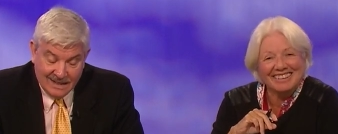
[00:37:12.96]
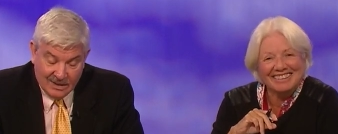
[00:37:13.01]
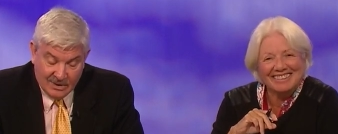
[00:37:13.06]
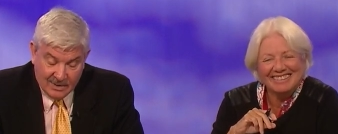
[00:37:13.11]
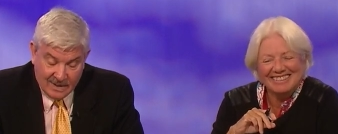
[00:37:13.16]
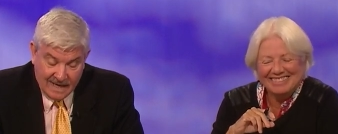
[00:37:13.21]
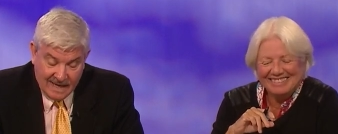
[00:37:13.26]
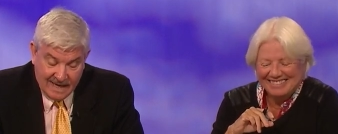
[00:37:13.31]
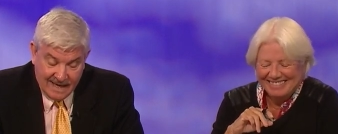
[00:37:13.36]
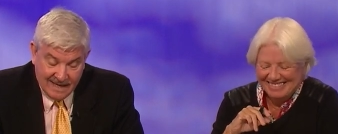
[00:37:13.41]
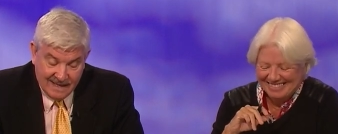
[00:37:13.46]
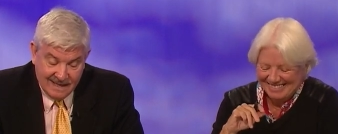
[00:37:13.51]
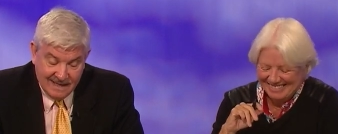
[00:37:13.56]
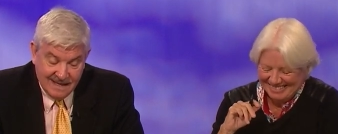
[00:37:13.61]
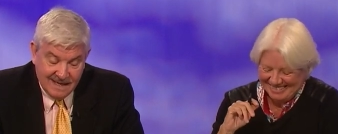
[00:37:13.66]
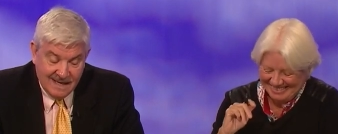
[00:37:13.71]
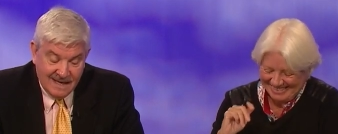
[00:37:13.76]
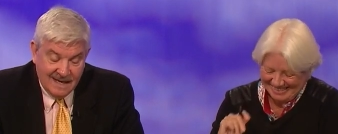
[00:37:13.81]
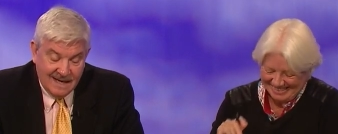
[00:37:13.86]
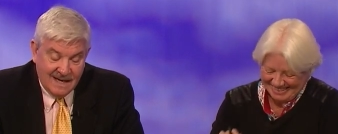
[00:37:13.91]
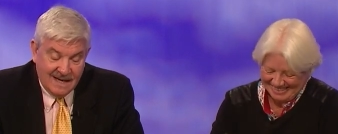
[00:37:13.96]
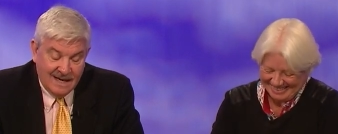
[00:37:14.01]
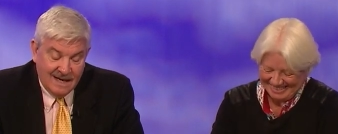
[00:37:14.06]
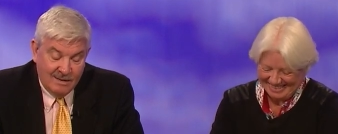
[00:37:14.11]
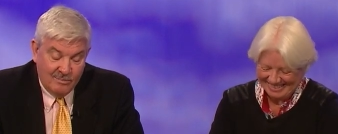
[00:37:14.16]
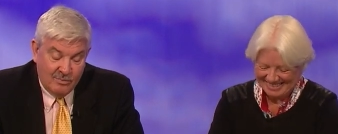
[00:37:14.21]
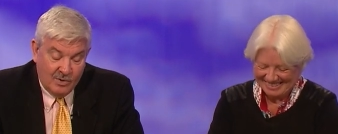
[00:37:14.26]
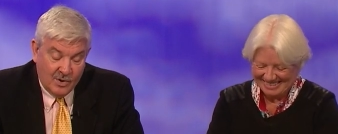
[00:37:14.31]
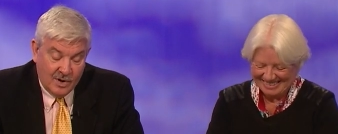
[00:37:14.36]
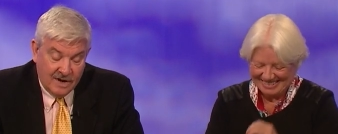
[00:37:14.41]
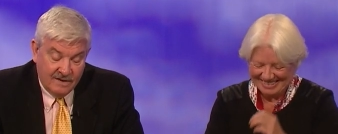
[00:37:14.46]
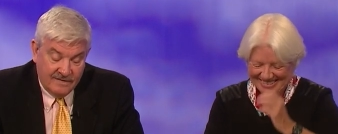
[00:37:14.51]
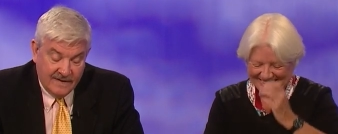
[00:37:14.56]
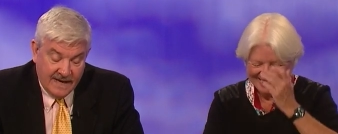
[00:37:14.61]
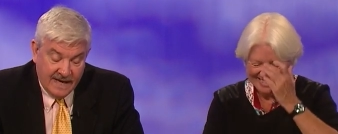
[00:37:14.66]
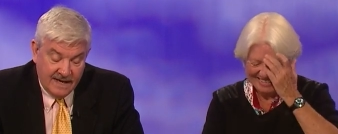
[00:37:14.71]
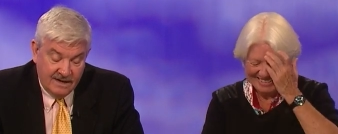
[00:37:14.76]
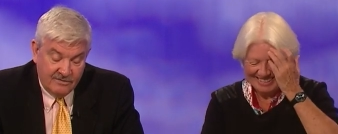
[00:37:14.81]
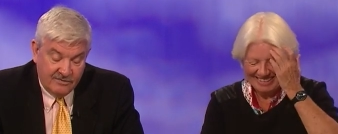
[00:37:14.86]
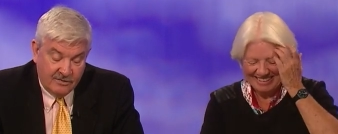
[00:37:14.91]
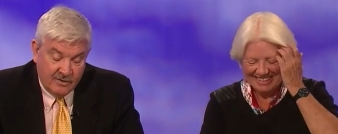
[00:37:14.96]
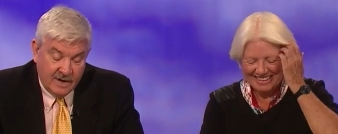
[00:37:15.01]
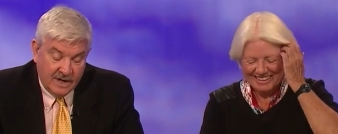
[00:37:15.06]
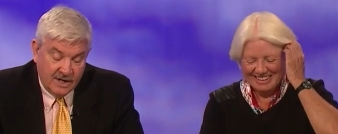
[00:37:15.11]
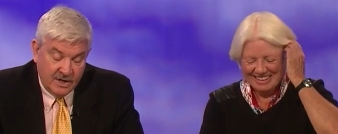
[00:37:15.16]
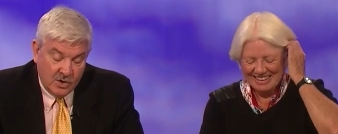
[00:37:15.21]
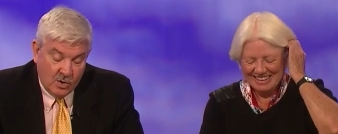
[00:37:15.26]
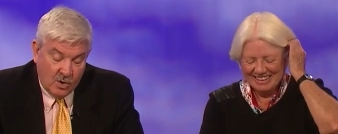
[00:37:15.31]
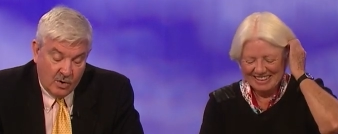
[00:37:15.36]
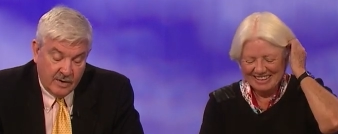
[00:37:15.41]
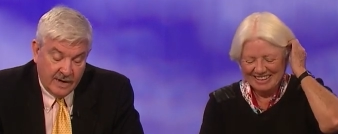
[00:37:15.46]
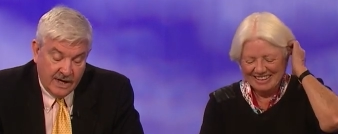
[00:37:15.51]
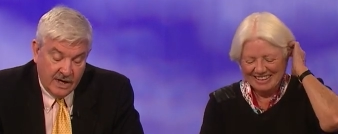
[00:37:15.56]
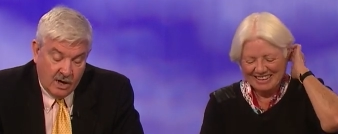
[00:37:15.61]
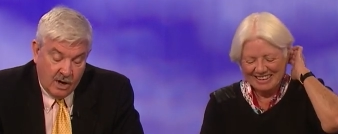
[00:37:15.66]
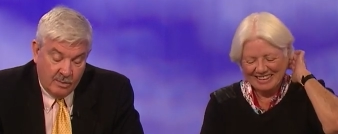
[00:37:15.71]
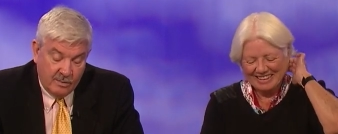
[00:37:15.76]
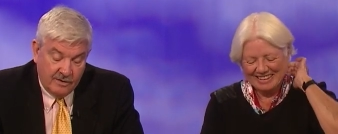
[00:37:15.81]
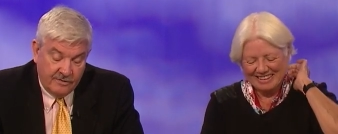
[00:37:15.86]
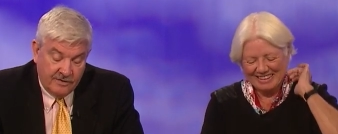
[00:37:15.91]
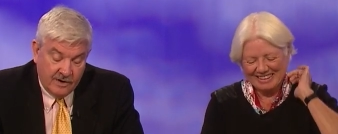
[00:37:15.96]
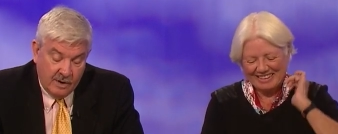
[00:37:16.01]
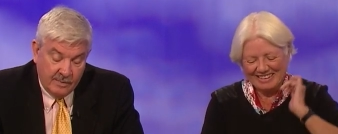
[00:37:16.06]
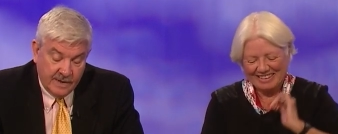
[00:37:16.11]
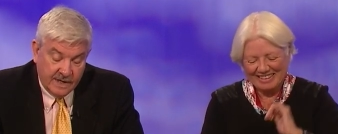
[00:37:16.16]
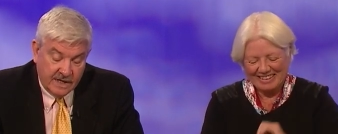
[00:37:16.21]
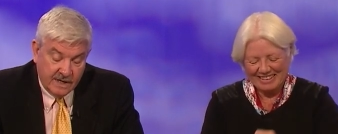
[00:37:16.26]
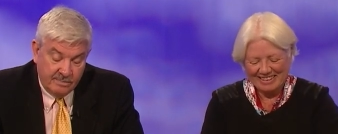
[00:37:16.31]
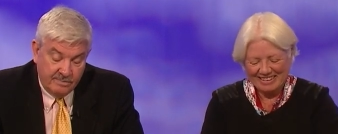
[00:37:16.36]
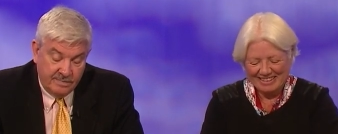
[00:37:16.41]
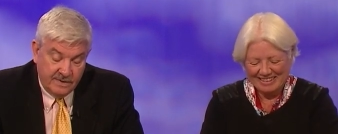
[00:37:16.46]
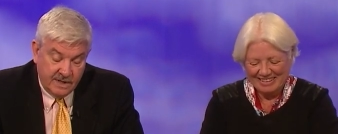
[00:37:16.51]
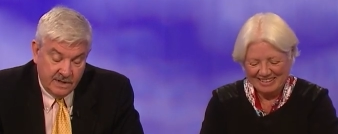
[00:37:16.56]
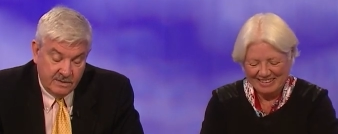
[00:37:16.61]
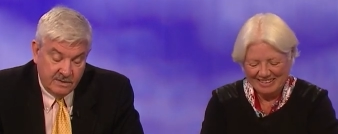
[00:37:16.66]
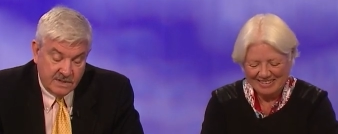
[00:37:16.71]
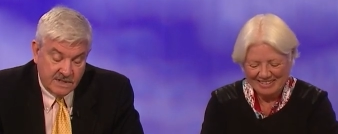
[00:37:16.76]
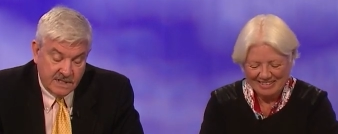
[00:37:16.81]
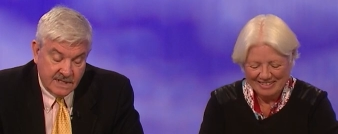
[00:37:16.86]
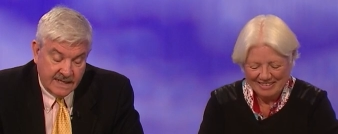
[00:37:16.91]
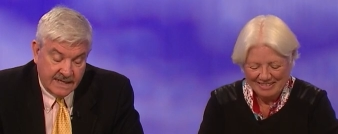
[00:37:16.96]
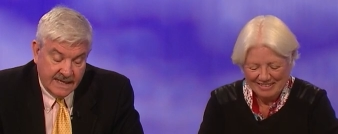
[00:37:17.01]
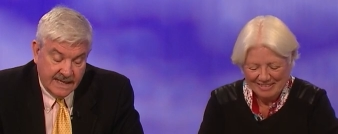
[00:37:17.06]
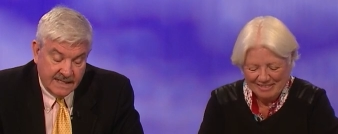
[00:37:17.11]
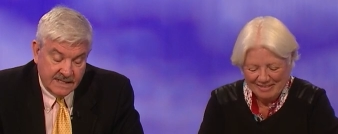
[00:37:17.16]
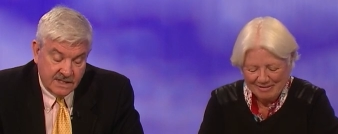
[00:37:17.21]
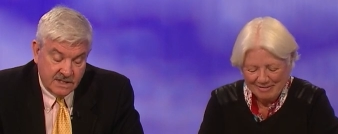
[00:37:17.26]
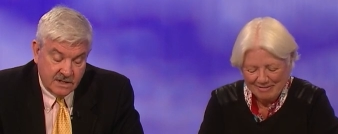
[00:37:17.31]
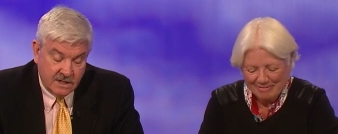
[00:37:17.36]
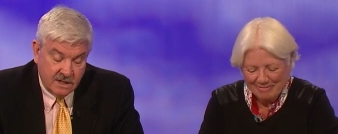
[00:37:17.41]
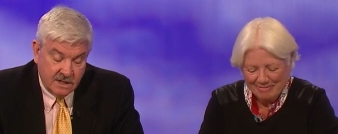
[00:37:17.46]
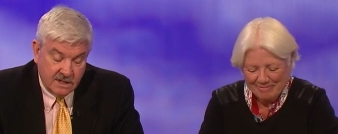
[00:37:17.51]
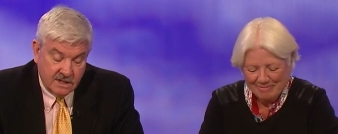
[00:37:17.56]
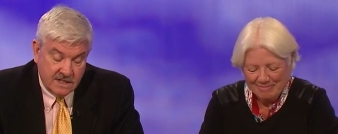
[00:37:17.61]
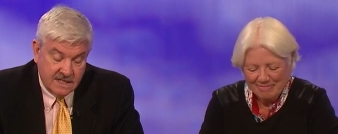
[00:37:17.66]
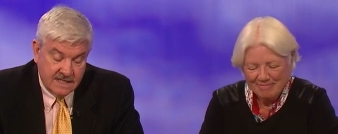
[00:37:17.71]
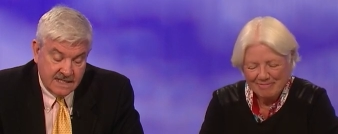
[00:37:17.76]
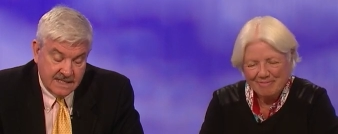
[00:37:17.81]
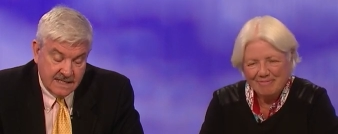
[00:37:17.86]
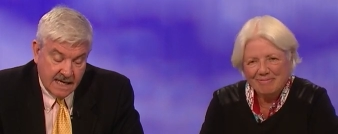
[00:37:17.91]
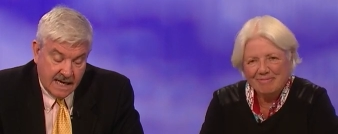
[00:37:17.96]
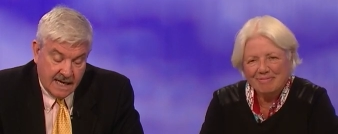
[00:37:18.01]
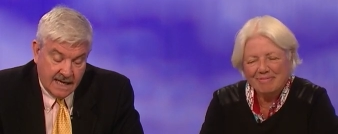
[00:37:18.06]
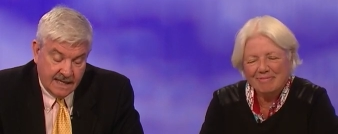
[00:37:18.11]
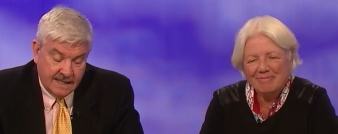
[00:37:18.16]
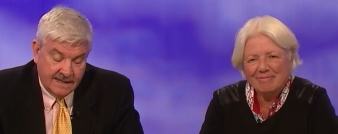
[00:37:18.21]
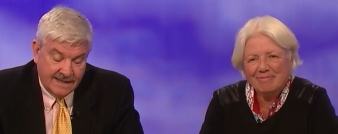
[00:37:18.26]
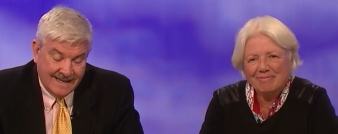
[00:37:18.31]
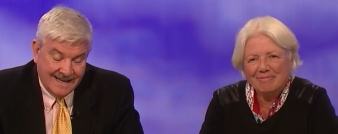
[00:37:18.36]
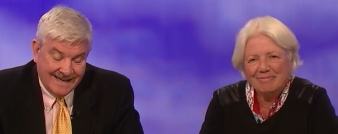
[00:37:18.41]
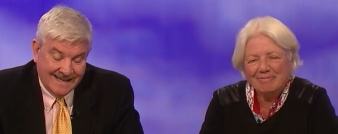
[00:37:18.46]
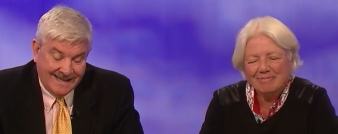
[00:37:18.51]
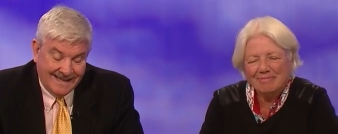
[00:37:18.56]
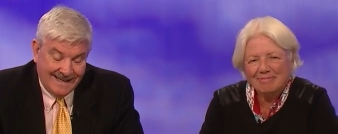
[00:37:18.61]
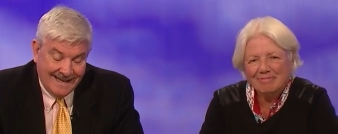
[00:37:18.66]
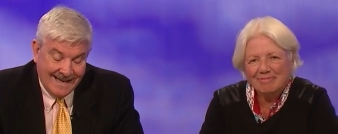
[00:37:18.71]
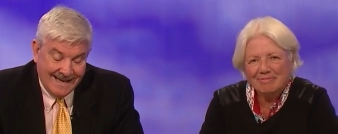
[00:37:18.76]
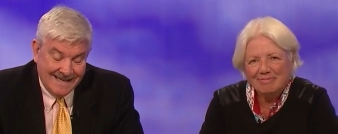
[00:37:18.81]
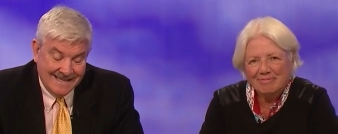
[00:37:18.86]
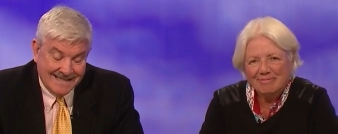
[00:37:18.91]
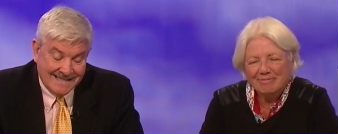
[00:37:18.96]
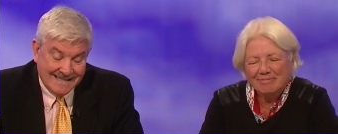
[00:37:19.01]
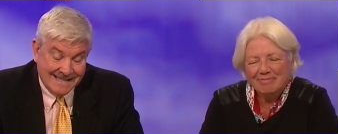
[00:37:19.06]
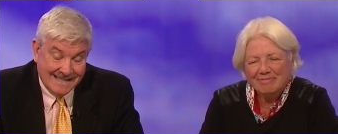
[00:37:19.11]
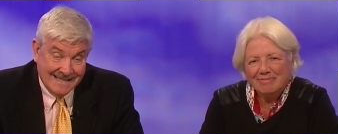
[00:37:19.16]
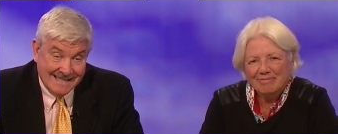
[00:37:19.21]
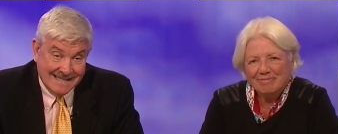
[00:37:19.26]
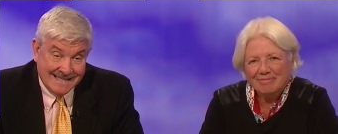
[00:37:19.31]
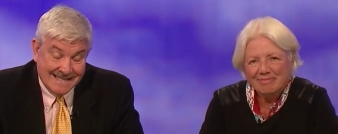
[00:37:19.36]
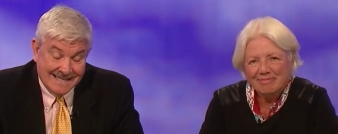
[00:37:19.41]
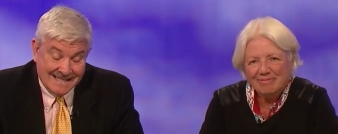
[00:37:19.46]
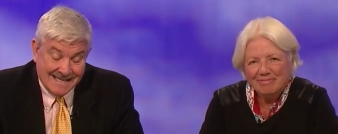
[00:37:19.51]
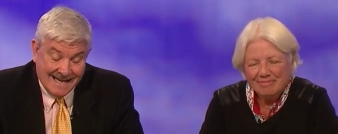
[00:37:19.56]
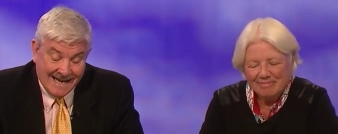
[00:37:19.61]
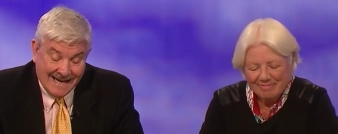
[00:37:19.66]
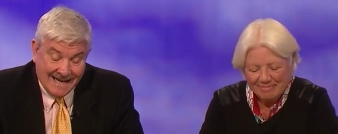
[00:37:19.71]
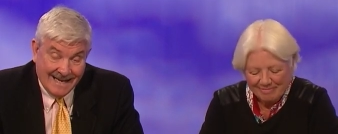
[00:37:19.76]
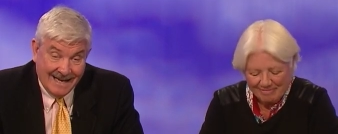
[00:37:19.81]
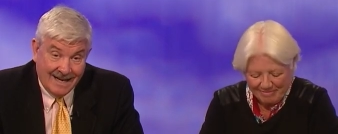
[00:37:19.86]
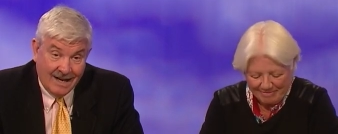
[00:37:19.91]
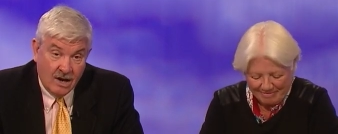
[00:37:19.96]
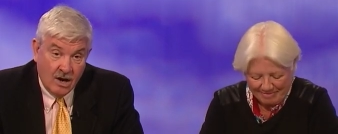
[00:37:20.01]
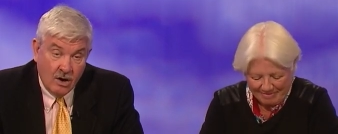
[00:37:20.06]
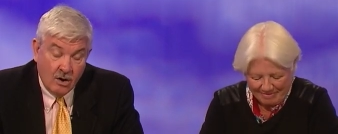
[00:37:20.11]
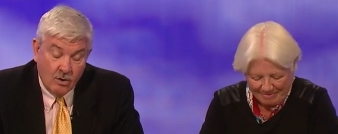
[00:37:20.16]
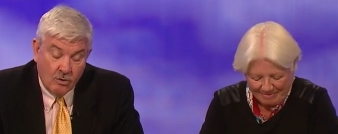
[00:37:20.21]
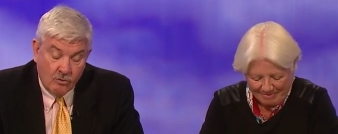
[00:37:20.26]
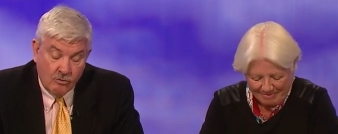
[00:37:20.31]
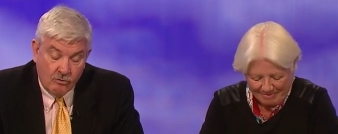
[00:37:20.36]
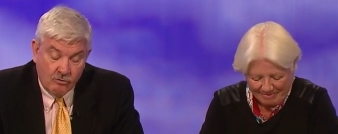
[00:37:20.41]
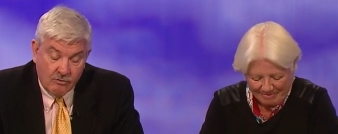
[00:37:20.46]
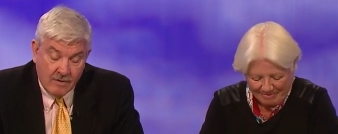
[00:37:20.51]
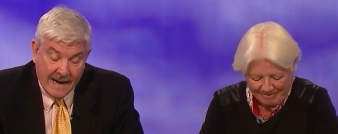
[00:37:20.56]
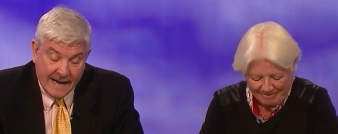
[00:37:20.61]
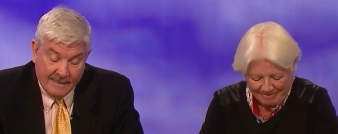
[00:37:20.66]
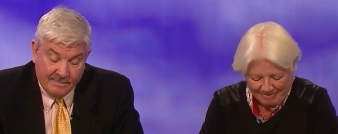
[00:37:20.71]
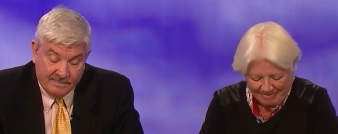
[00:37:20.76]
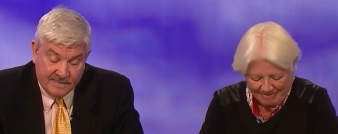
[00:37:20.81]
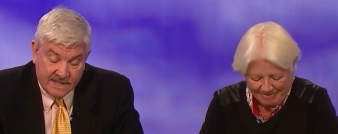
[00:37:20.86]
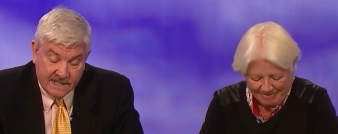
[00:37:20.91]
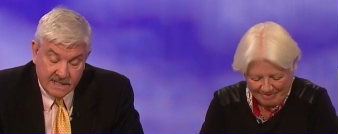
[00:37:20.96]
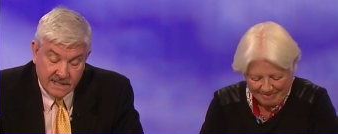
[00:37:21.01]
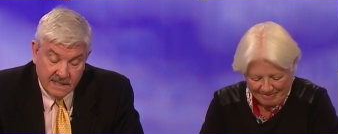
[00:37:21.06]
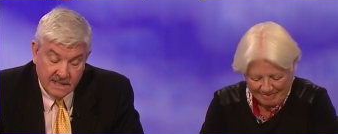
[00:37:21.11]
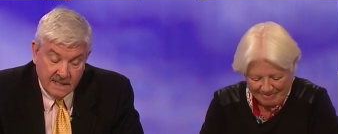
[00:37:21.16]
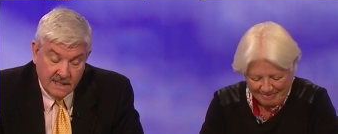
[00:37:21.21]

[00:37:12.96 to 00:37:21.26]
Speaker 1: Okay. Uh, Board of Ed for ignoring homophobic abuse against her son that led to his getting raped.